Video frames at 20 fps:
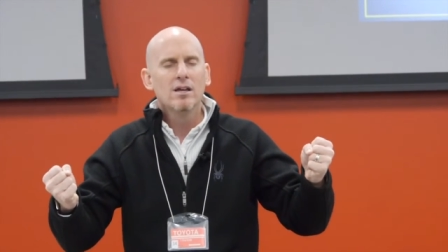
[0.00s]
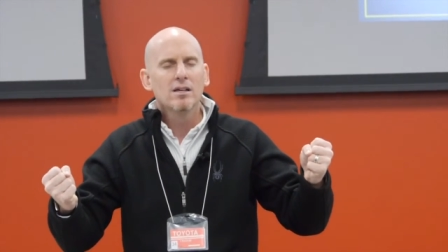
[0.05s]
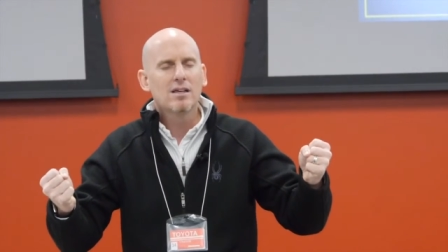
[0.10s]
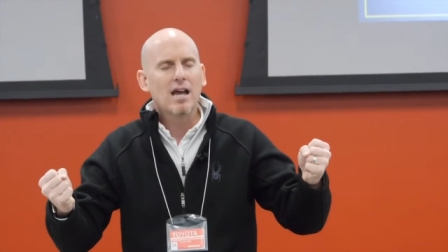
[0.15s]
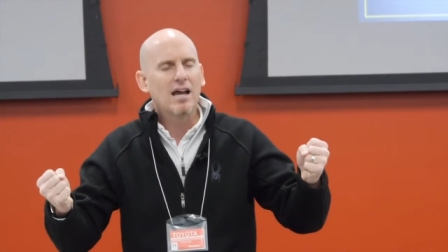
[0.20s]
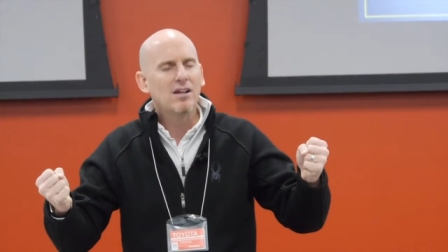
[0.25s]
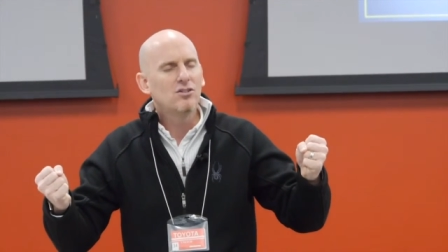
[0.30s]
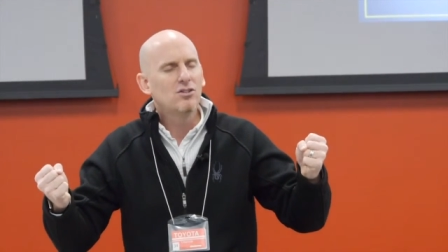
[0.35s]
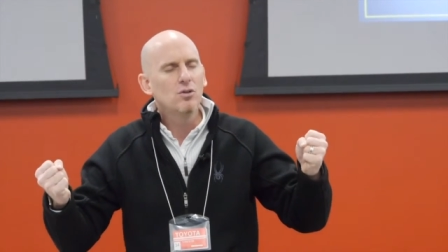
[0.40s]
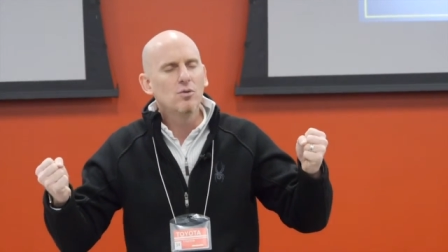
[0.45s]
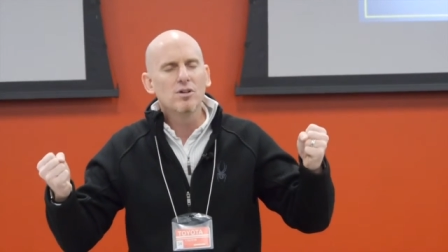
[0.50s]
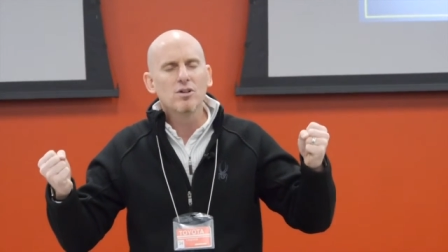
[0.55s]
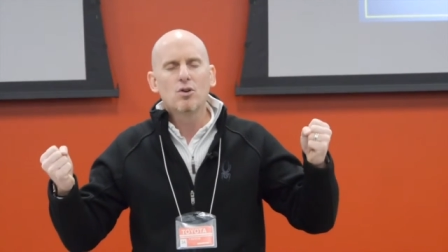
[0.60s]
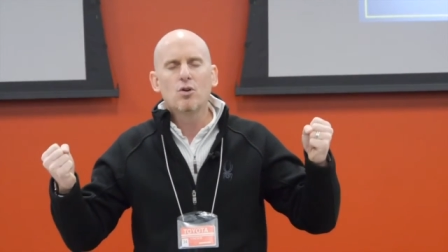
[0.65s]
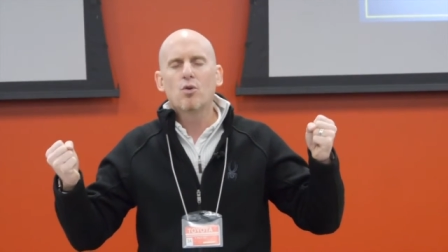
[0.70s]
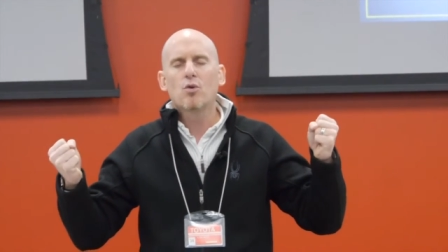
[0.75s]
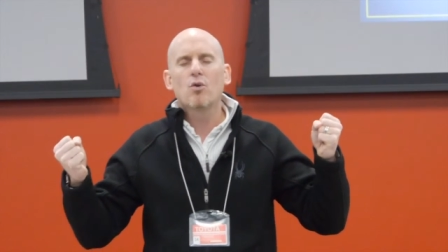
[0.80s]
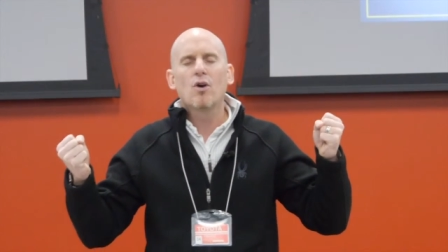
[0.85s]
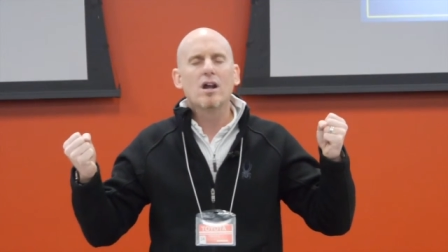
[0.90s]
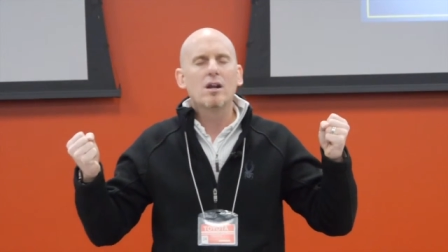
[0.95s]
God, do
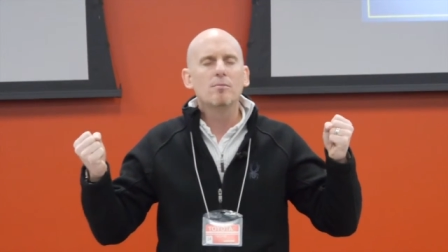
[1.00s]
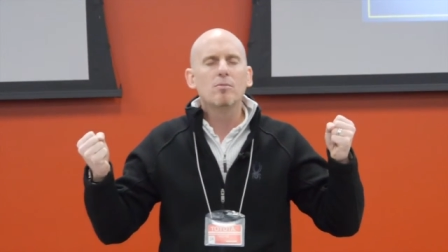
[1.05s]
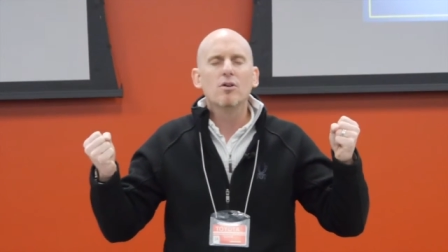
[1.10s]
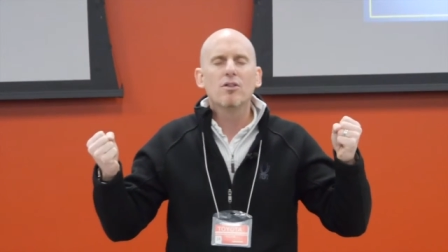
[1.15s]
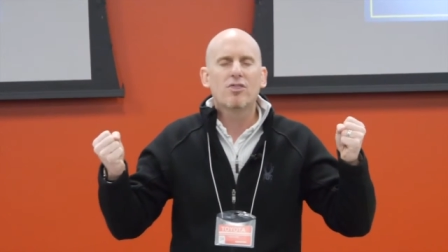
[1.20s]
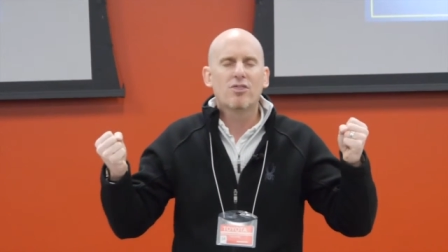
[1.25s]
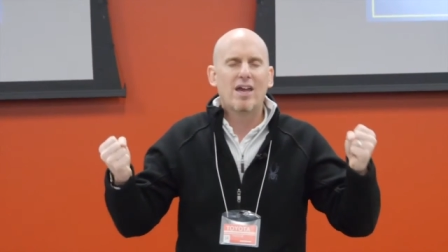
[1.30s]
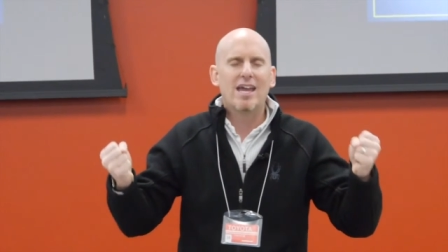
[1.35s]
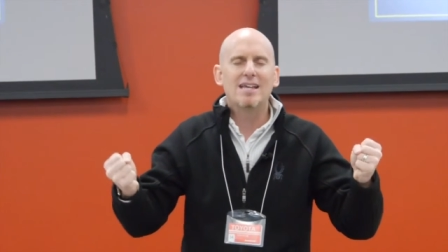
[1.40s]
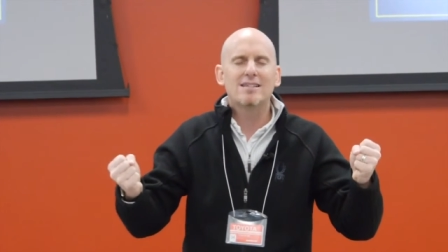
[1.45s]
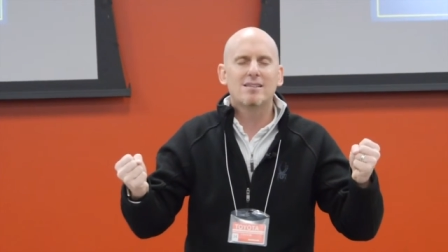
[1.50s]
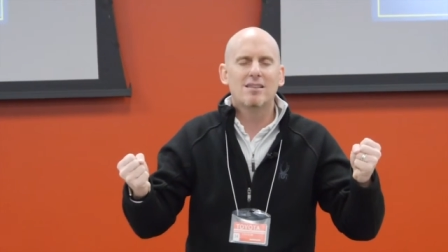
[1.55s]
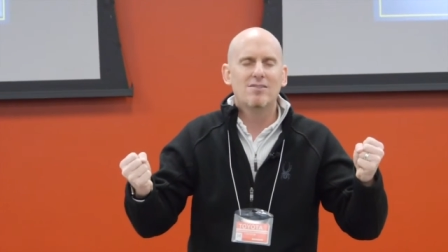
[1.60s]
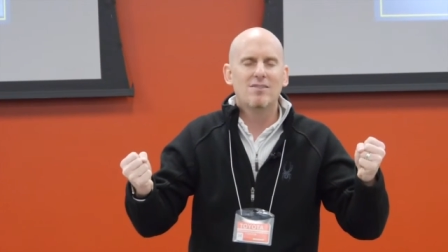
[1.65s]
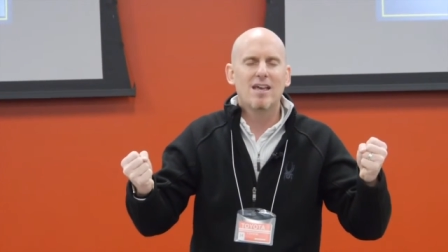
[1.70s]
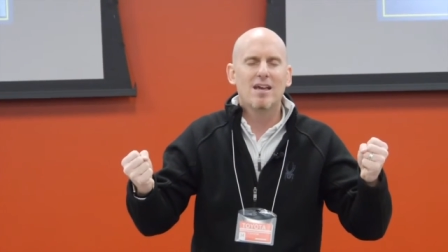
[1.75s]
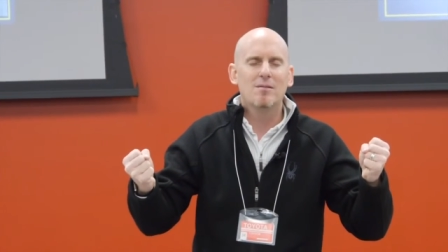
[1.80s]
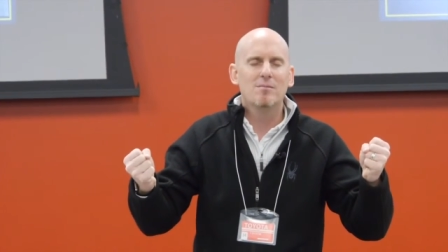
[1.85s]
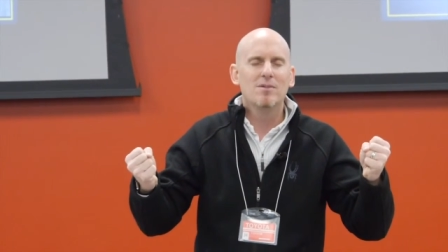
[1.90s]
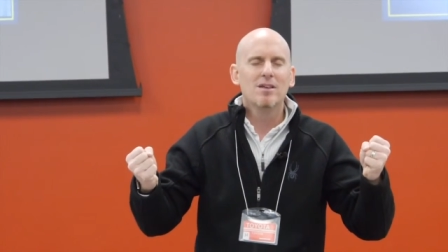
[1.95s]
incredible things
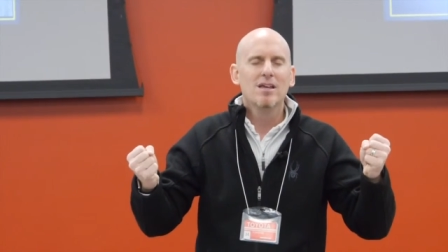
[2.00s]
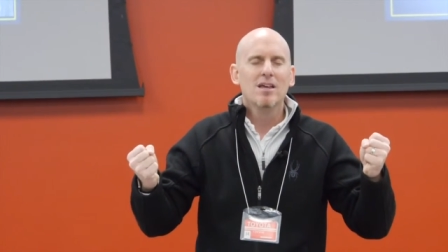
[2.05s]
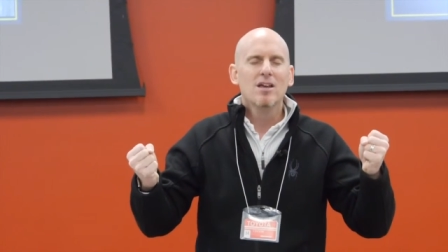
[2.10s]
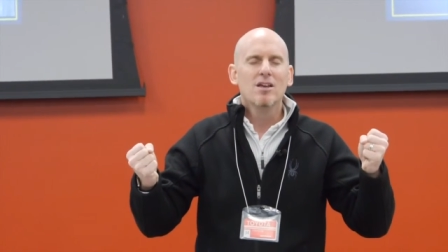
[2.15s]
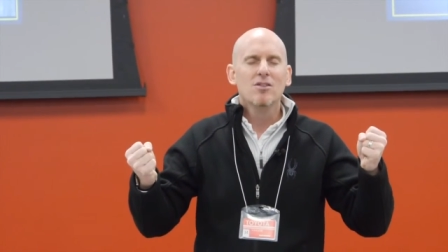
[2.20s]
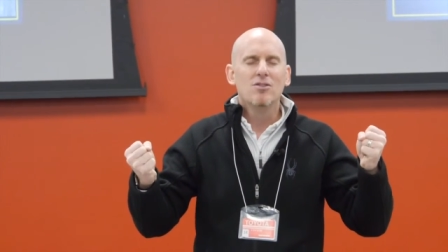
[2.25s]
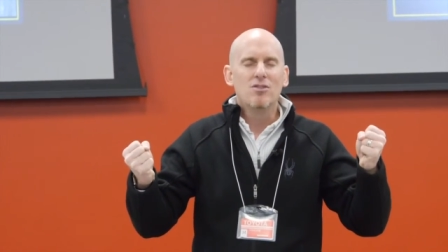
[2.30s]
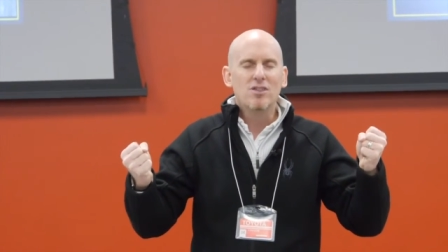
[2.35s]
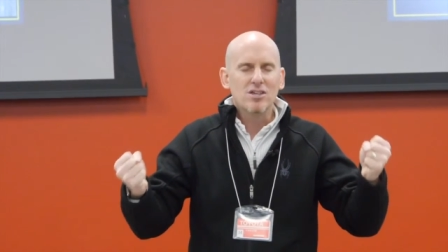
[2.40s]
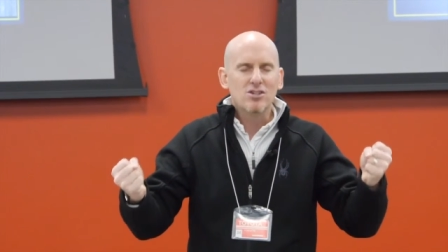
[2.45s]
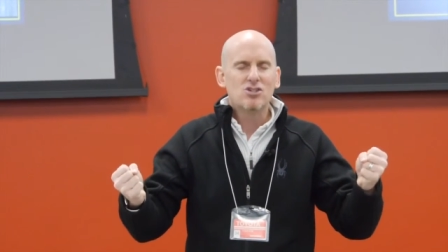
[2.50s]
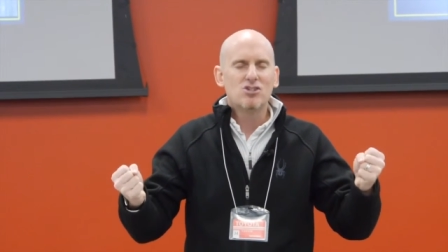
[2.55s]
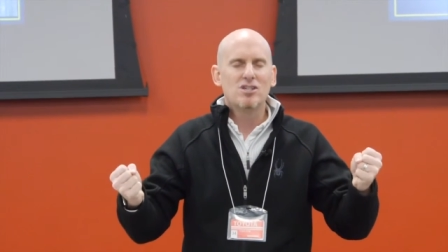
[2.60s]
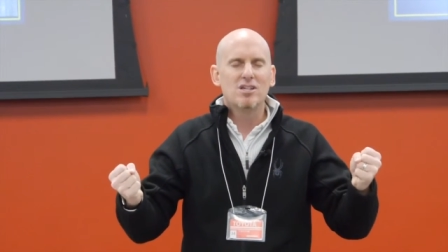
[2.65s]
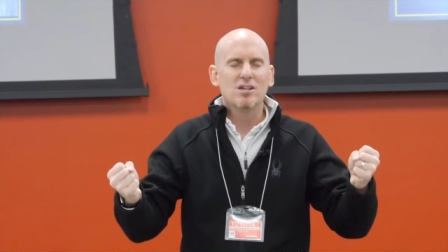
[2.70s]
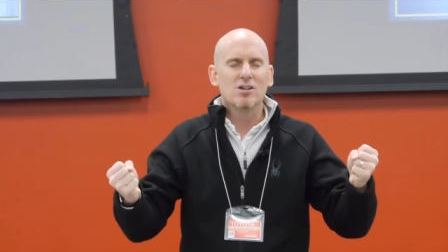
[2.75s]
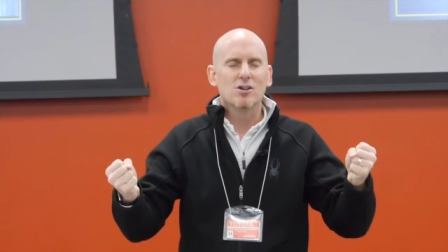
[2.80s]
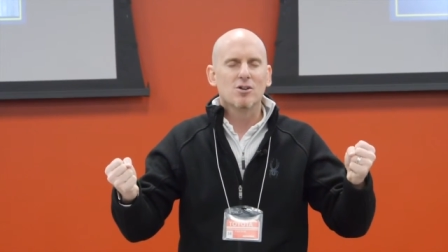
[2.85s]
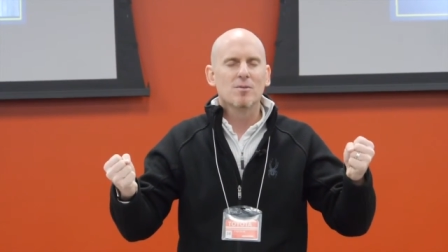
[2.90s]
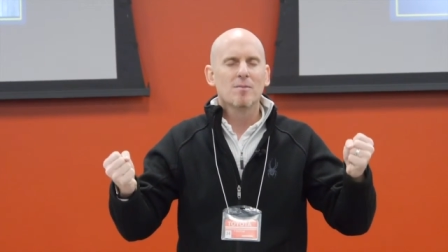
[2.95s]
in them this
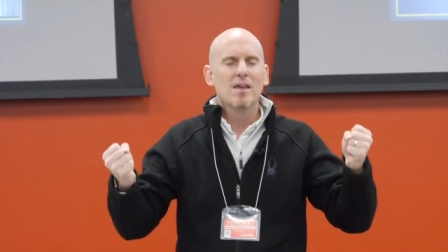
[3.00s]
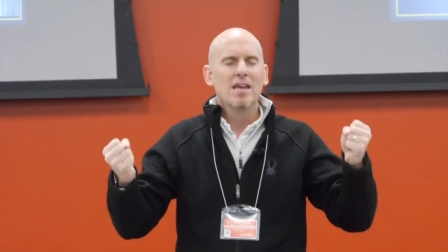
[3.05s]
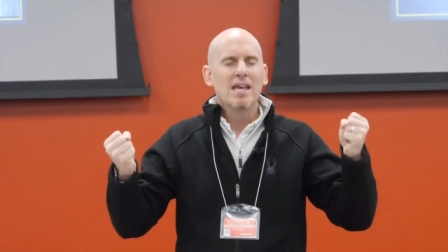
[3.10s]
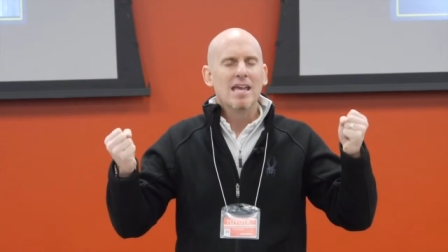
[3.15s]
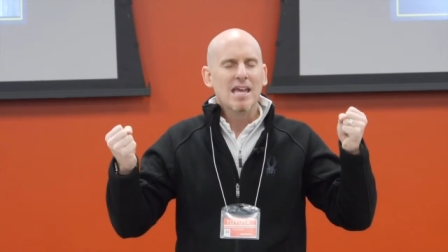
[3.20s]
year.